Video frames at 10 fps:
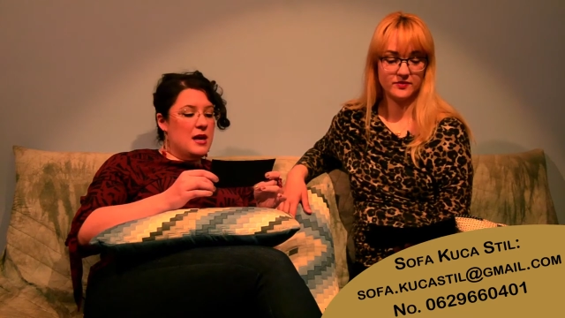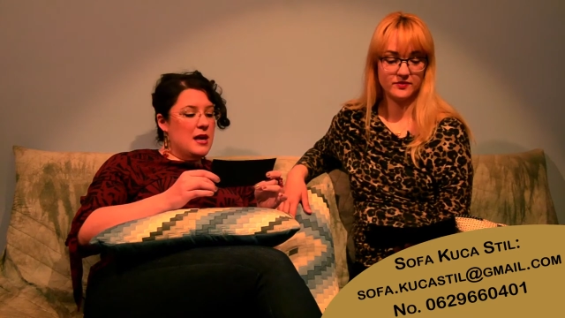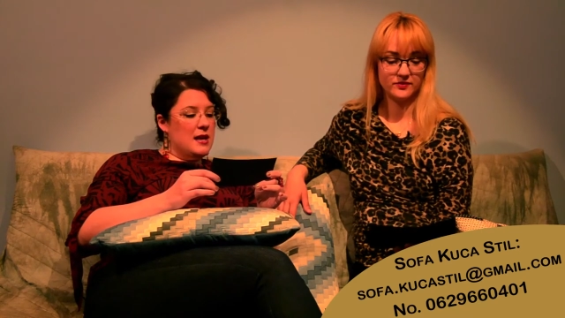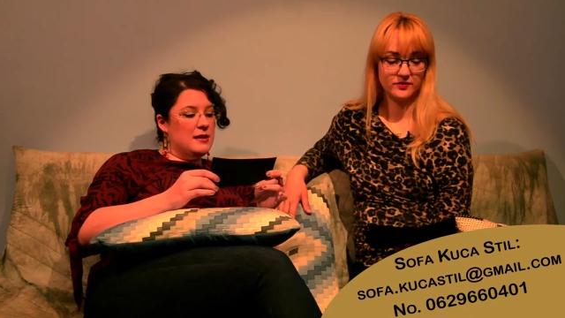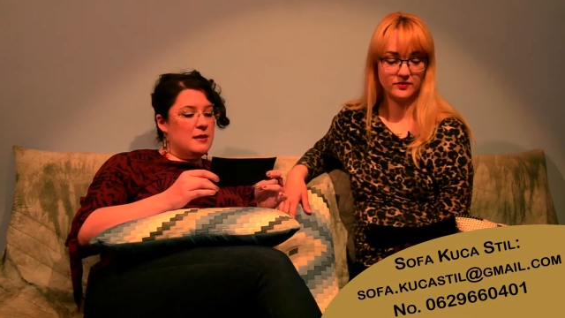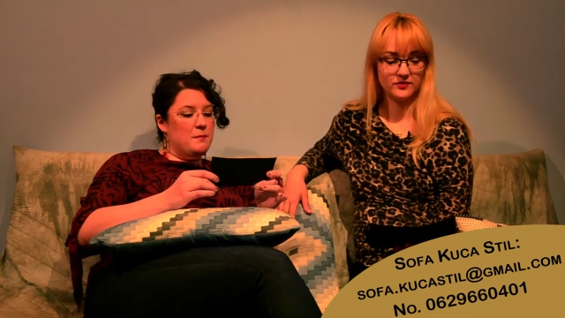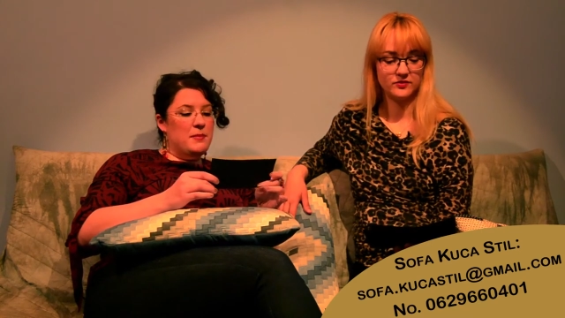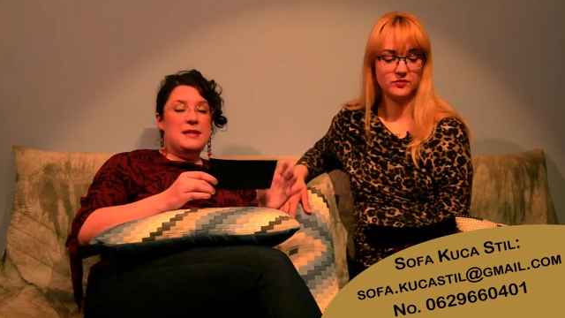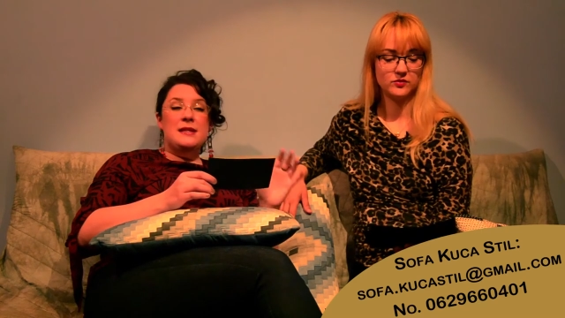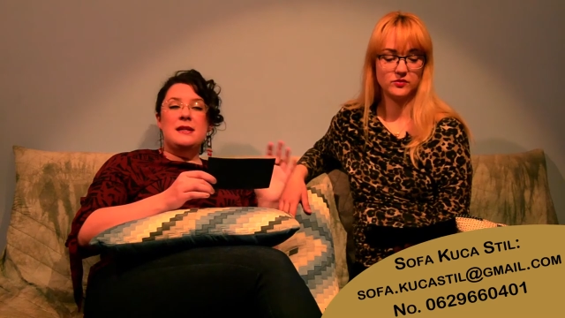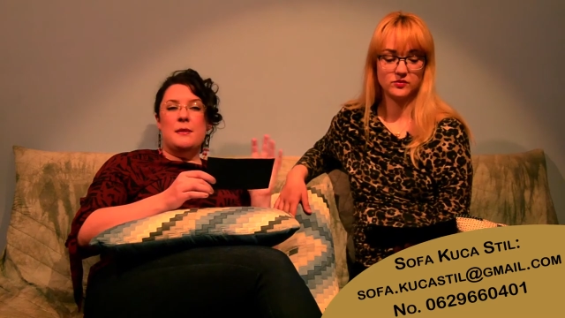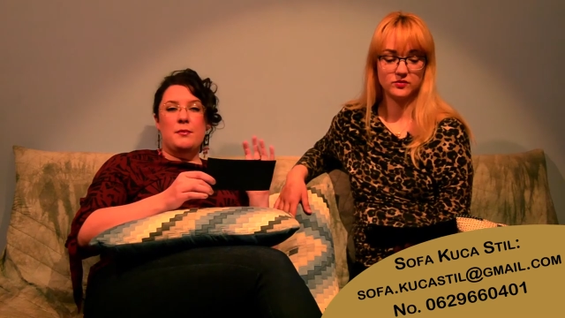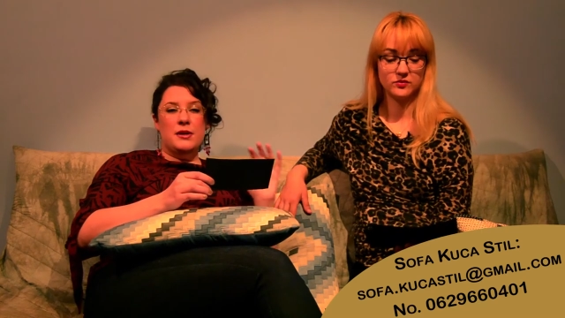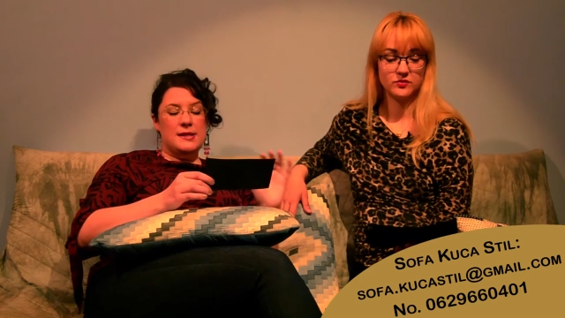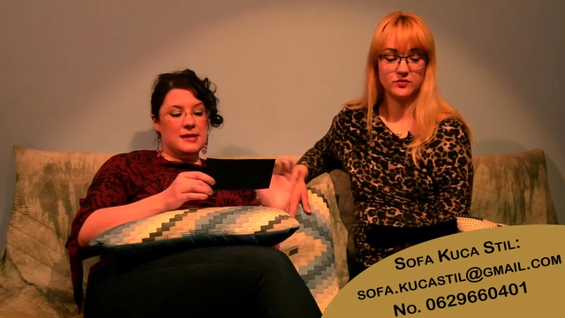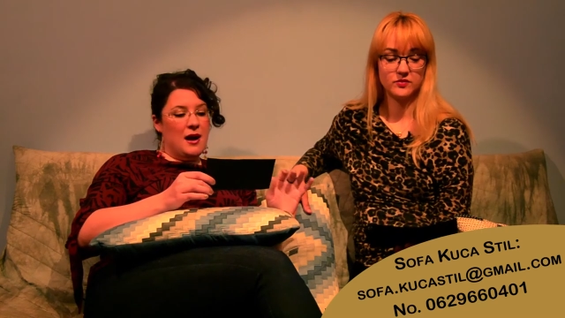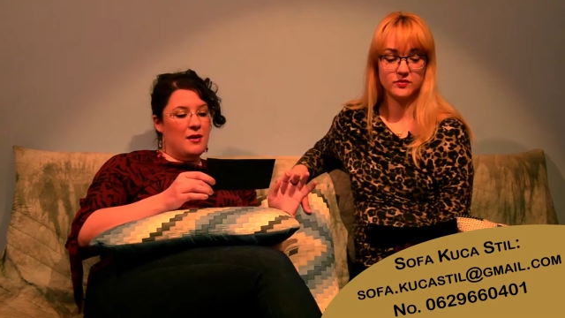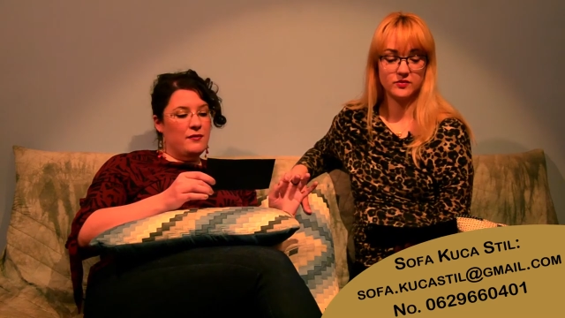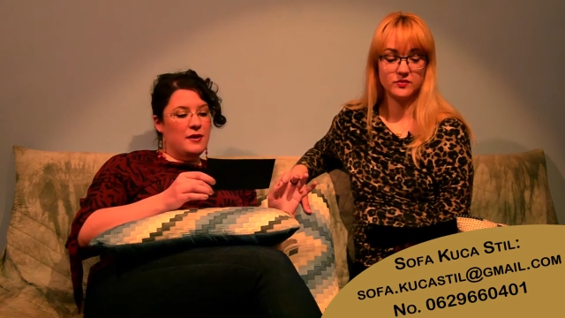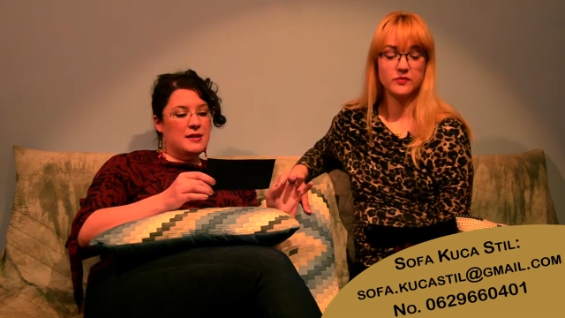Speaker 1: is a business that puts
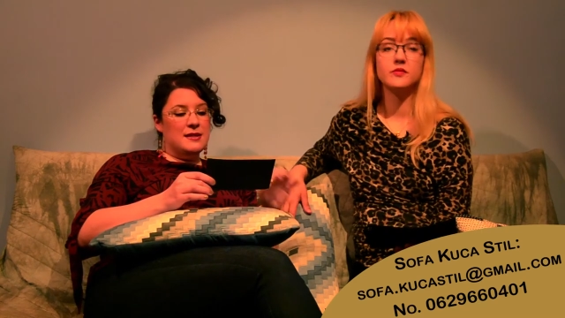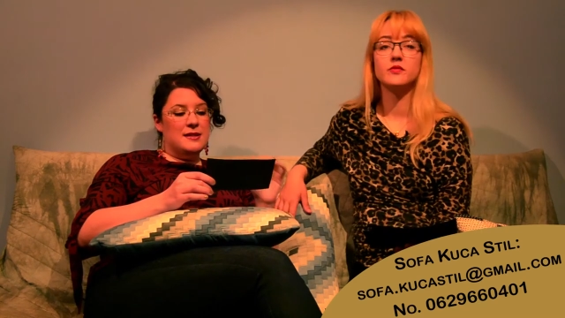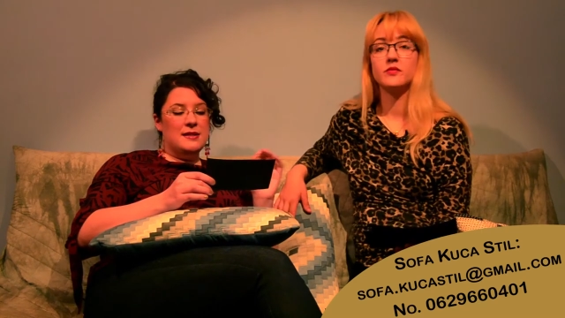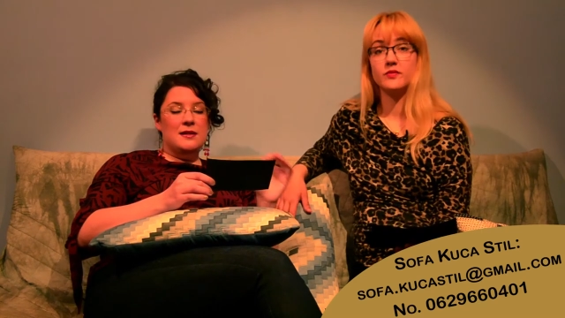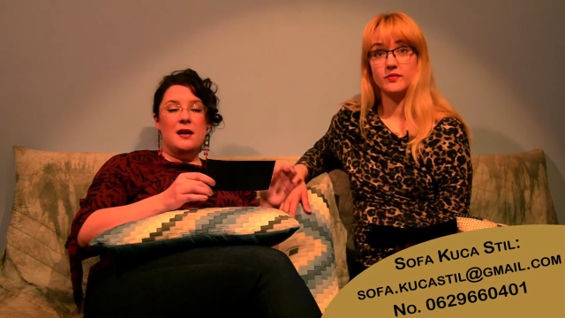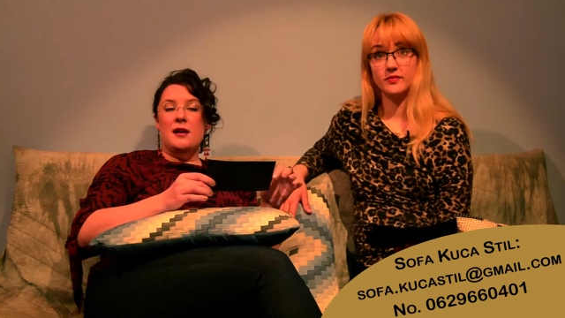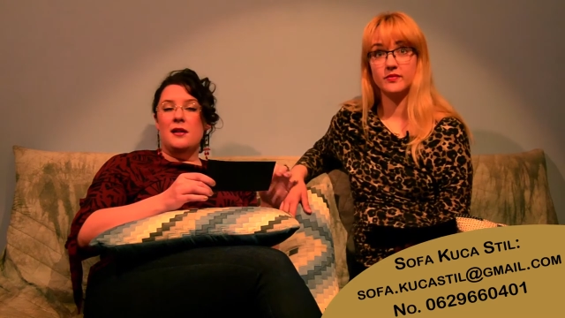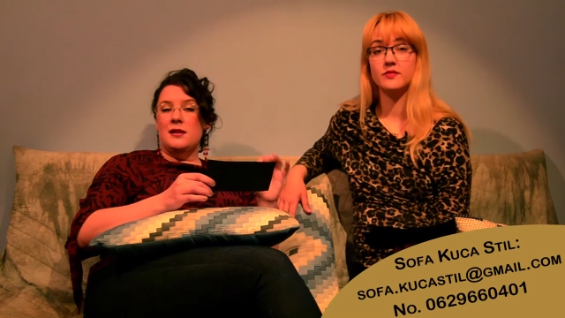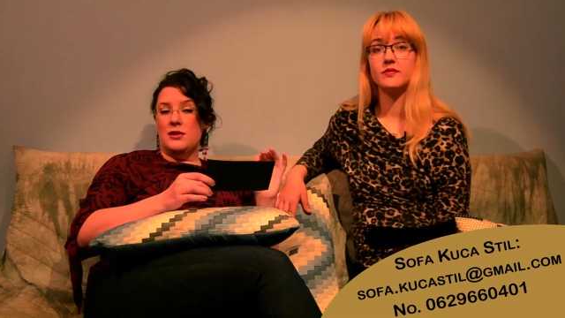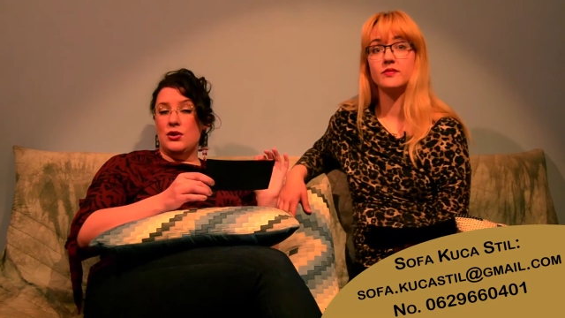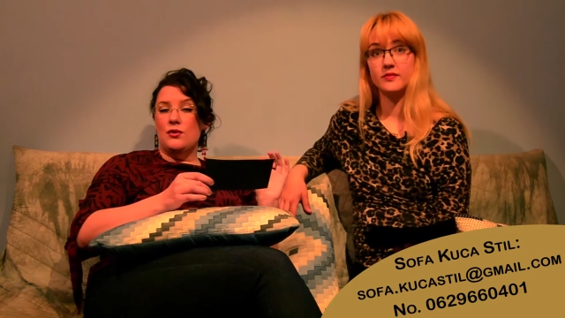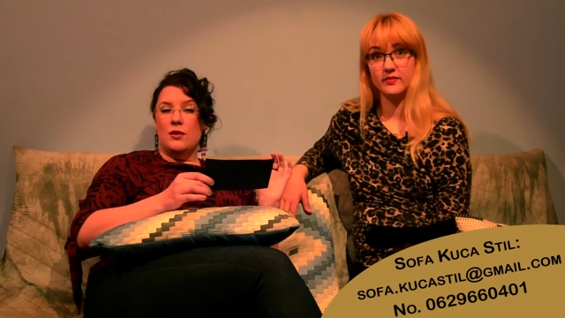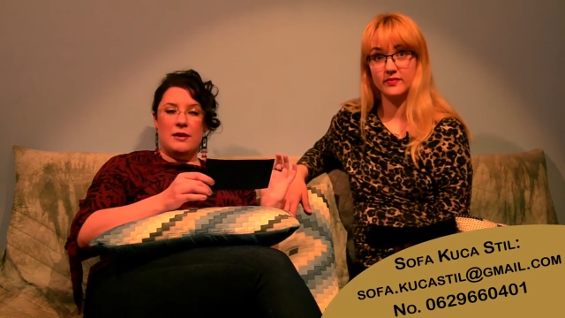comfort and style into your